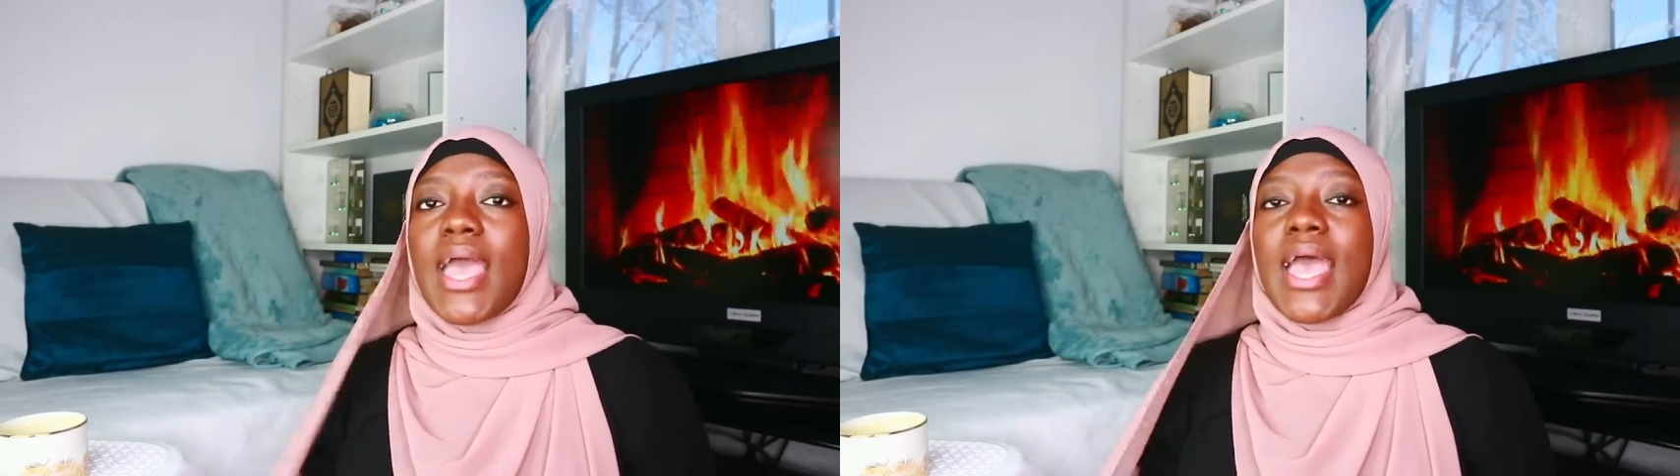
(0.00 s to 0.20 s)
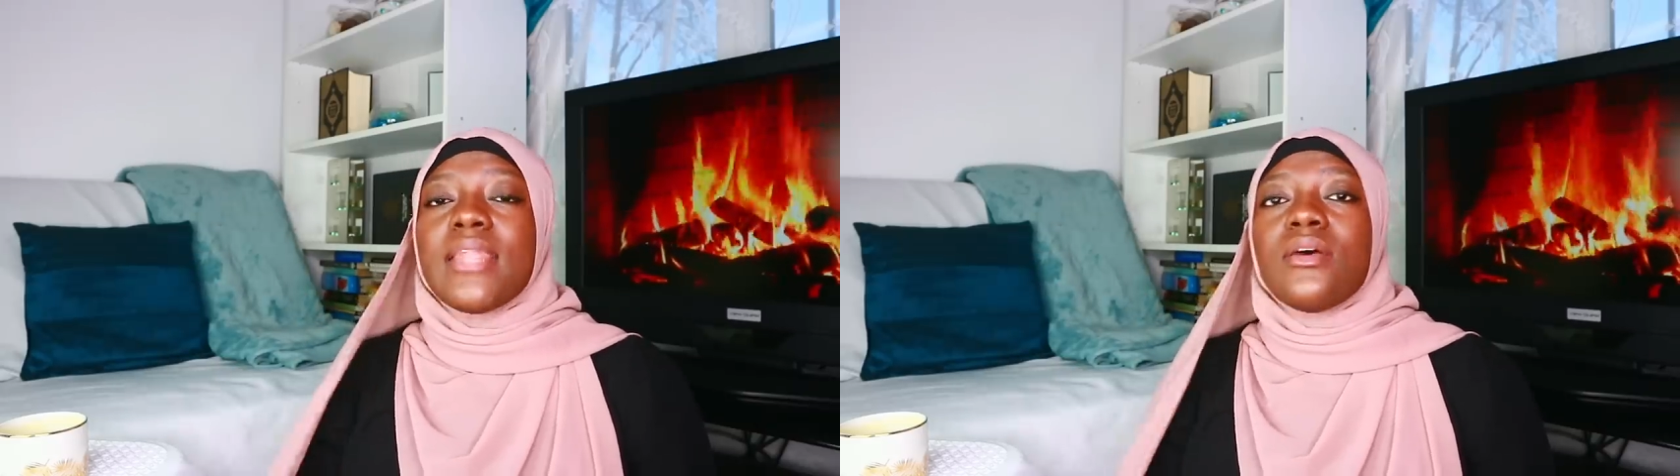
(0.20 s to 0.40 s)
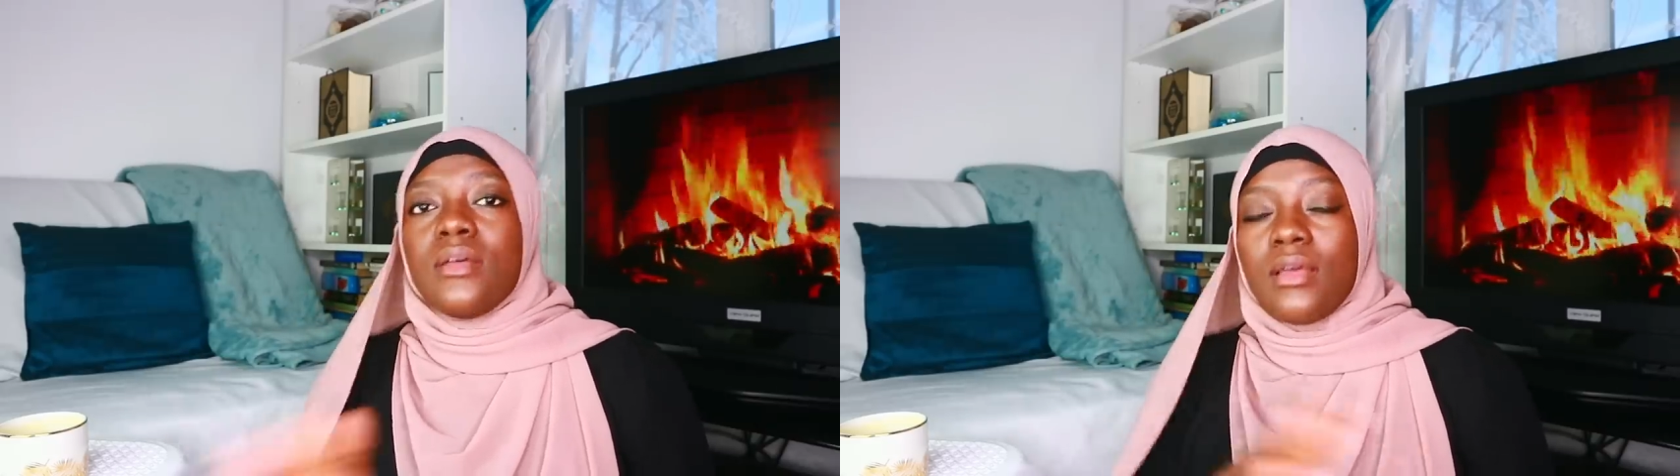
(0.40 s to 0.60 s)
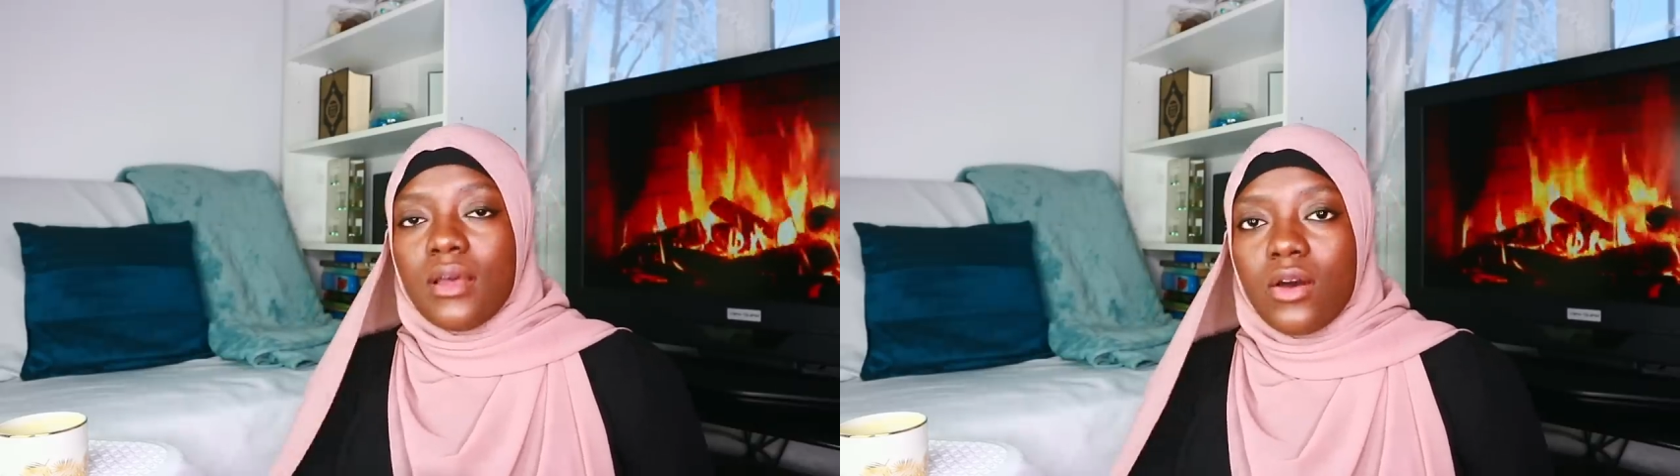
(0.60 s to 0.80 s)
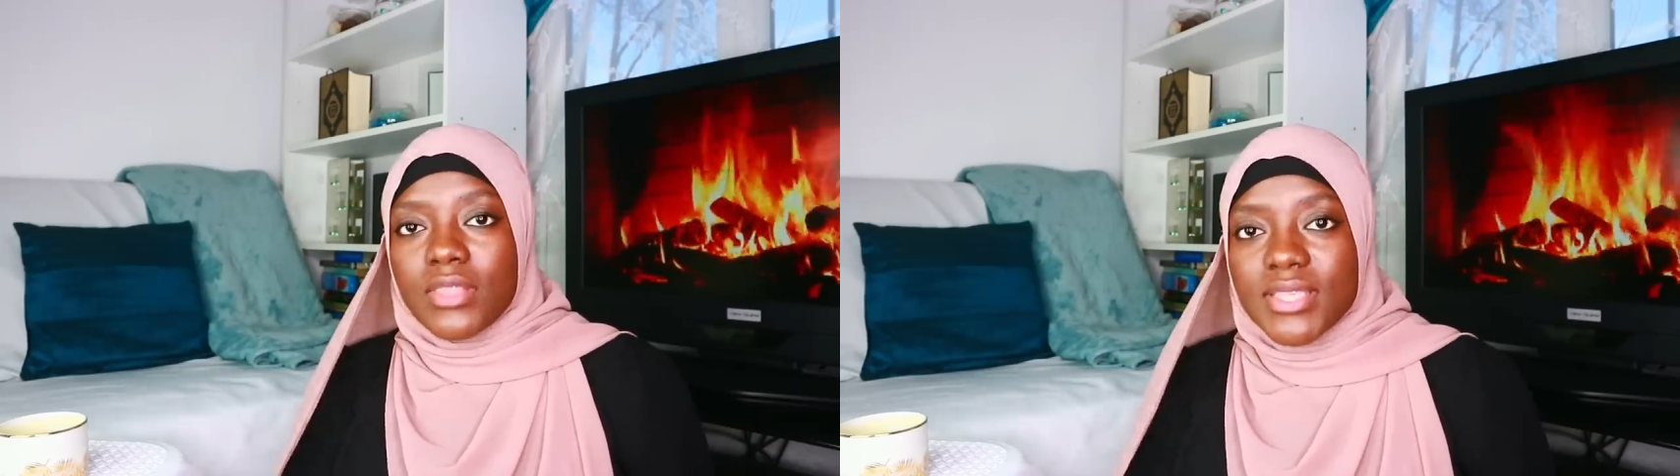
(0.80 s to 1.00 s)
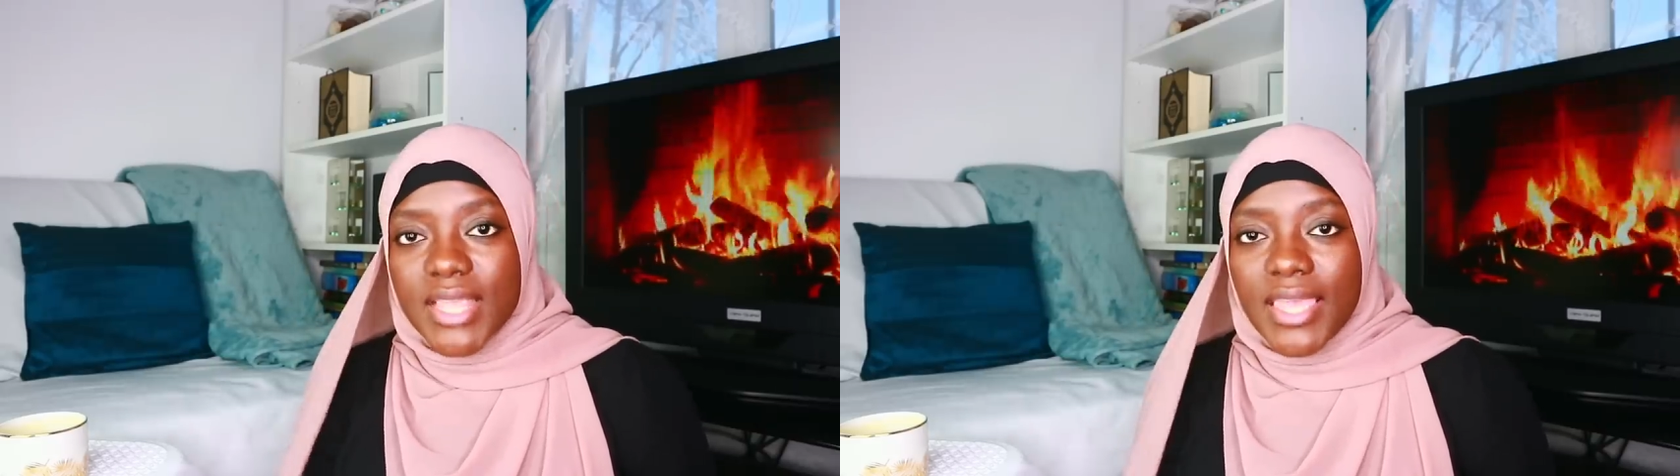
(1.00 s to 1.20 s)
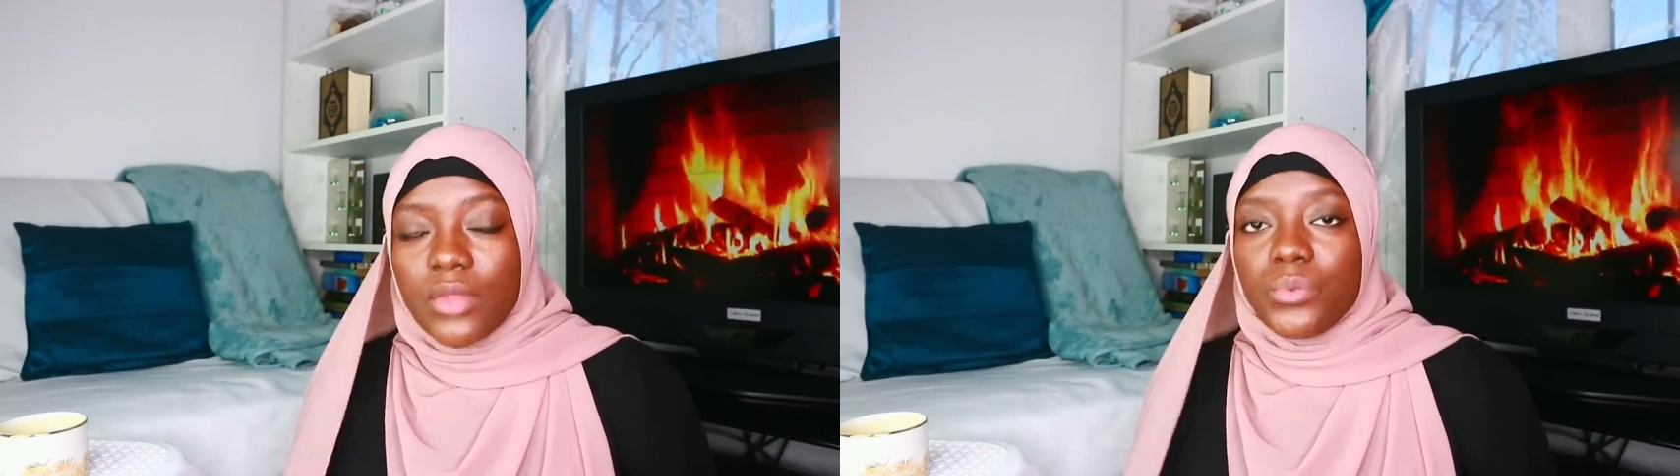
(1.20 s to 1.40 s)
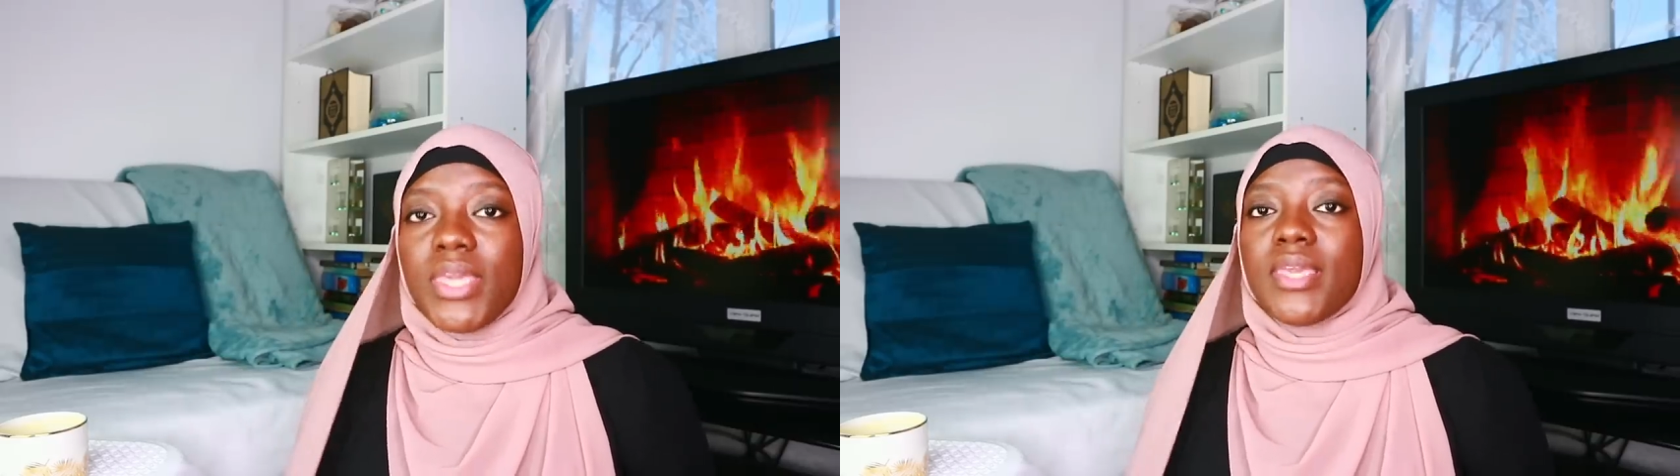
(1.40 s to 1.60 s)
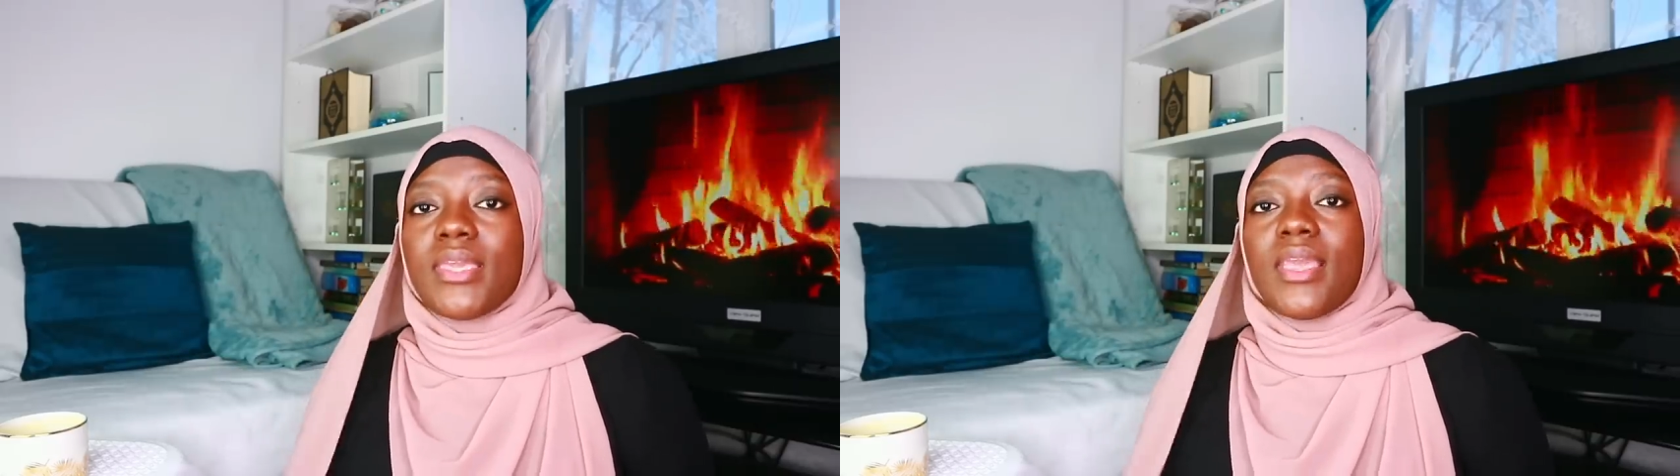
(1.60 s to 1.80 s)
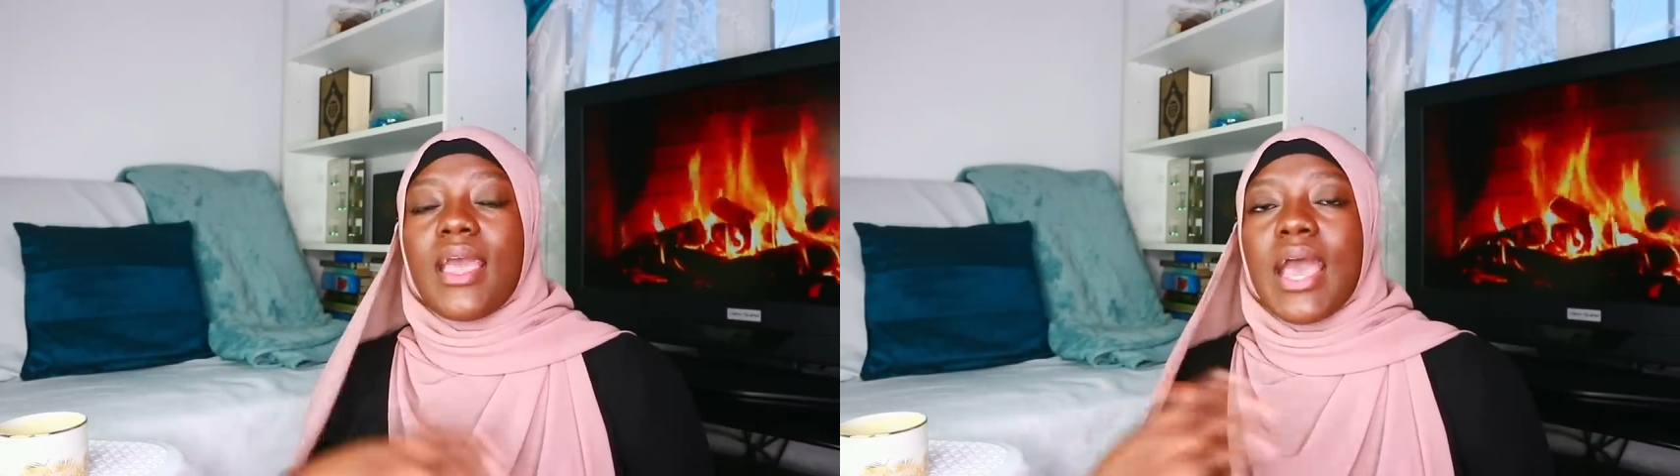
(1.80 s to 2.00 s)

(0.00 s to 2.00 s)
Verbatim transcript: And on the second week,